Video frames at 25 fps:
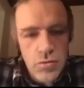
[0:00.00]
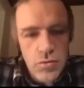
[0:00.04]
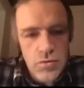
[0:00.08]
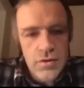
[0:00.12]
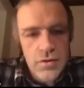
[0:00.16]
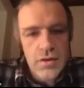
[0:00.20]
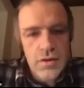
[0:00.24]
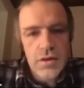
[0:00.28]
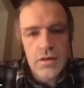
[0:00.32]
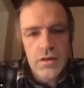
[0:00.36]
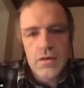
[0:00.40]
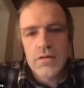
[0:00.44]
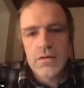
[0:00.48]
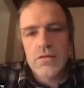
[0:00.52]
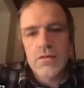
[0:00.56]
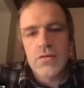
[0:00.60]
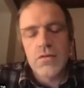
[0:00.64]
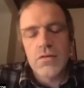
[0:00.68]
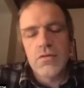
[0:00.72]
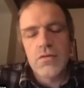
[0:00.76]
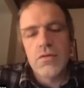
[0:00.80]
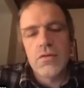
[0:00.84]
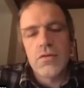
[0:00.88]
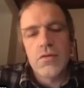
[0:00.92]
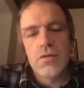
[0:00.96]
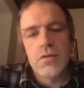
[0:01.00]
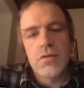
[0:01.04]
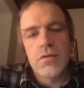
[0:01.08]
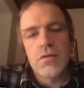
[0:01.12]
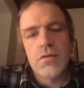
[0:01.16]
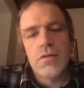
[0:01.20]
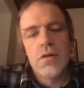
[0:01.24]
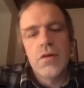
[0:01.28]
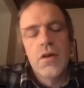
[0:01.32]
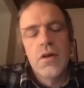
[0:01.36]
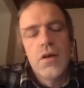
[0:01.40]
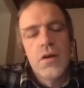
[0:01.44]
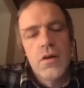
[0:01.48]
yield on
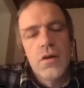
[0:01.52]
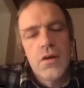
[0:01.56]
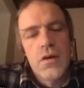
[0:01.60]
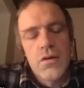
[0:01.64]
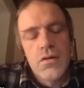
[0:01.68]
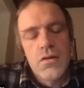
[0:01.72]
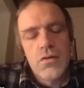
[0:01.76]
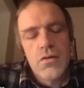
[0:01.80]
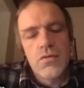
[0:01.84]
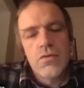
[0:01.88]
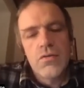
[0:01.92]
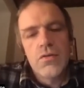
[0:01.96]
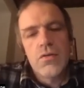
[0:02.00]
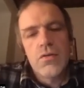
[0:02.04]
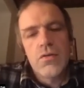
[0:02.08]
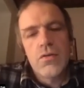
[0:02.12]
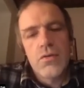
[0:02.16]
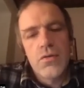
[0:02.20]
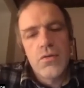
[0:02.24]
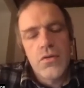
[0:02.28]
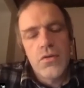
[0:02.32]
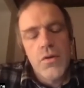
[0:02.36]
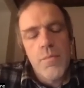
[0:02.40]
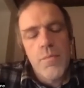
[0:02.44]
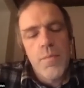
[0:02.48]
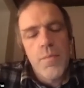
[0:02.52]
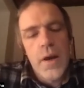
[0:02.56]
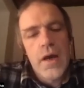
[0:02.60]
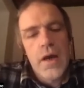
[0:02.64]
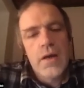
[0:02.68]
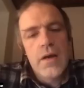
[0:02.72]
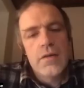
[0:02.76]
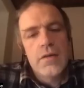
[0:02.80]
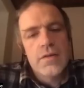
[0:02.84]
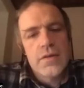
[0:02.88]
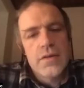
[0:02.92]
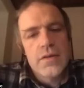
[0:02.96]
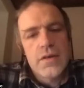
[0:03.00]
the
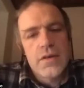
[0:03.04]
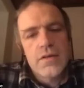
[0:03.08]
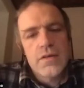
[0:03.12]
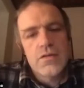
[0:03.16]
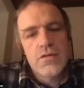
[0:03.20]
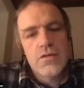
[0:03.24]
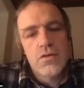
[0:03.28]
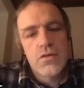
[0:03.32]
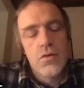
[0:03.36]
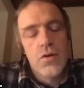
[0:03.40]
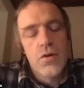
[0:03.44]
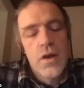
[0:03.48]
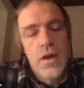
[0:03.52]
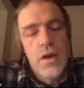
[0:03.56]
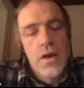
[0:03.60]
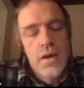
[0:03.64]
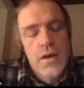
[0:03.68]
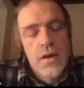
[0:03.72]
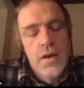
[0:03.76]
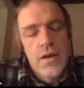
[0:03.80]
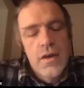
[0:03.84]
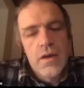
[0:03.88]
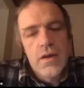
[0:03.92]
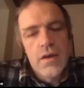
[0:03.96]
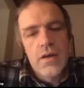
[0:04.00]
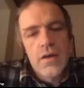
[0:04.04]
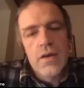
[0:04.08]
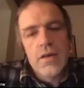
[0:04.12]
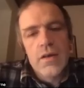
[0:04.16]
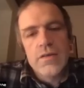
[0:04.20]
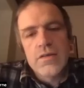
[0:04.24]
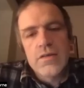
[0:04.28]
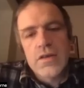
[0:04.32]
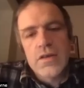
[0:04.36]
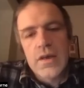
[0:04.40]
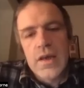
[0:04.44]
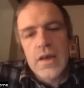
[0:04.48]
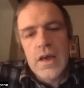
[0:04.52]
plants. So
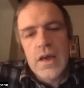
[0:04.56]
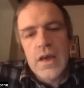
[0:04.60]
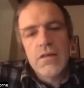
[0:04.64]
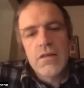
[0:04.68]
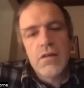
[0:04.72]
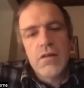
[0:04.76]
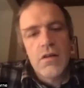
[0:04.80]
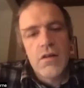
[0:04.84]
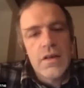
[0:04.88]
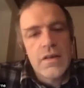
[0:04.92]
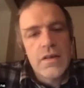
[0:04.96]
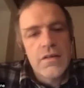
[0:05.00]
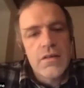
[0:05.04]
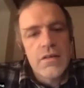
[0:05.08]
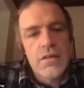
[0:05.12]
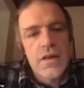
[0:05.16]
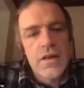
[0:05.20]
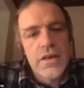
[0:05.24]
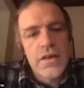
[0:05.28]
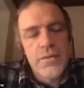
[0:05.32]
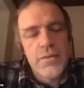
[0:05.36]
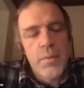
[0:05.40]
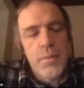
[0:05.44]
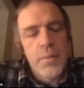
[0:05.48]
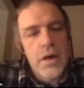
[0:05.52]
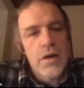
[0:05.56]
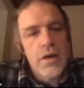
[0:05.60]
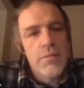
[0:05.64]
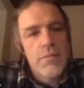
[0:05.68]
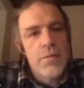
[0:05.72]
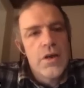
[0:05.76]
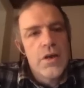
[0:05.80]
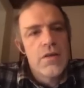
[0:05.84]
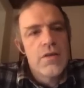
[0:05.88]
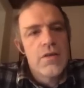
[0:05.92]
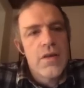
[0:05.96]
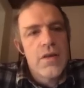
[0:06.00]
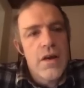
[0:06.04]
it's again a little
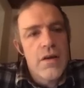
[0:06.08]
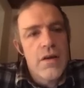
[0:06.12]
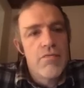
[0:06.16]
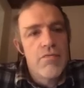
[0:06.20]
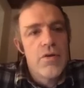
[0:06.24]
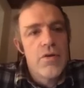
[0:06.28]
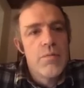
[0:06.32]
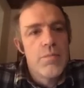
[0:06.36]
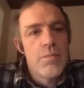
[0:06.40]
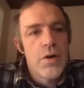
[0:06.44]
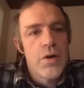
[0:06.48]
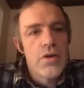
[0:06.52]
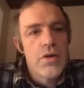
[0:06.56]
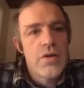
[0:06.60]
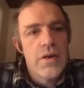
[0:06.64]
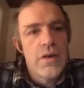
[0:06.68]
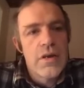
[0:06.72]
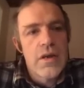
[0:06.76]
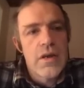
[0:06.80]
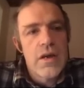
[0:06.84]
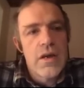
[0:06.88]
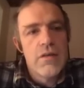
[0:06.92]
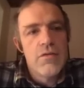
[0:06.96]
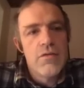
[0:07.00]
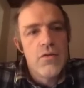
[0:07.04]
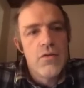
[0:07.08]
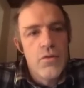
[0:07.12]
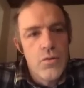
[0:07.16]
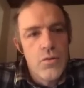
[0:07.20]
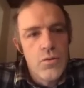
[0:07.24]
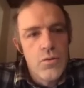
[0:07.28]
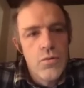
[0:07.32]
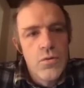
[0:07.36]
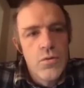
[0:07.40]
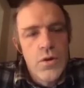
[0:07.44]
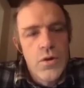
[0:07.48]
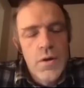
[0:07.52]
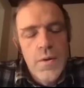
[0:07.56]
experiment everybody can
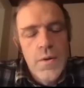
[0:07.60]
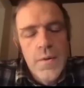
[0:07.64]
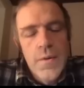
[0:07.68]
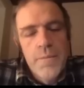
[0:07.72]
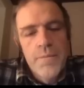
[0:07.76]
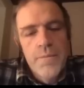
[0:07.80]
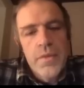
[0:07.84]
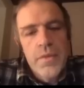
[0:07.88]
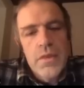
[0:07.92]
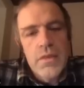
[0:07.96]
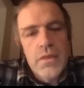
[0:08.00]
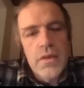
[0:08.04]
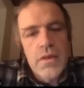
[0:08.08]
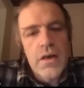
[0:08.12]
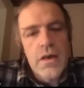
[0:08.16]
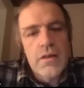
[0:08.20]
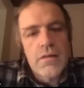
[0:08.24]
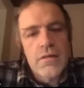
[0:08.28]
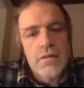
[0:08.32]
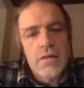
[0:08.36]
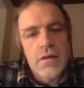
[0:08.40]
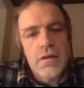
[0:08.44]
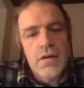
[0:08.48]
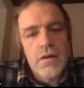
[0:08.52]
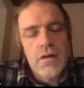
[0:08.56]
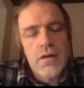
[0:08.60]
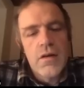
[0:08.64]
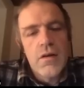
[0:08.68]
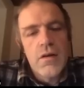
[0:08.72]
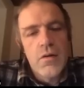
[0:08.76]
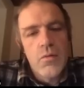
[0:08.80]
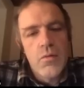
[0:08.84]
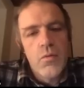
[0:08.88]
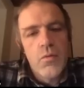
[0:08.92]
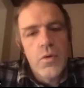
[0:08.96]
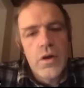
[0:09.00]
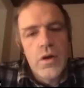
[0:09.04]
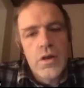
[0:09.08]
do that
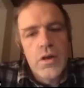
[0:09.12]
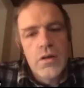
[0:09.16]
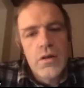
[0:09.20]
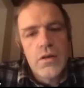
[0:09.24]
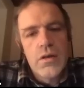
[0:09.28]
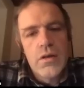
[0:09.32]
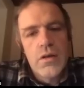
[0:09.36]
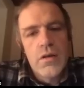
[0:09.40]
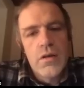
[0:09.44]
will